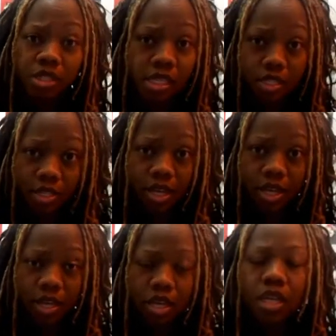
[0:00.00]
understand.
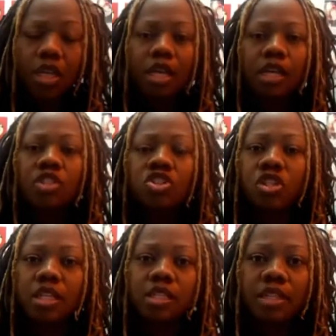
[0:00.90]
It's
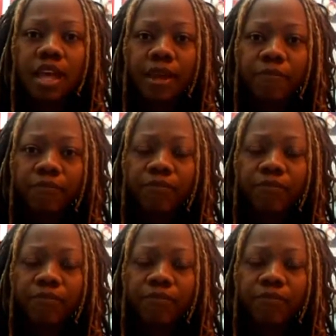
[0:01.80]
just that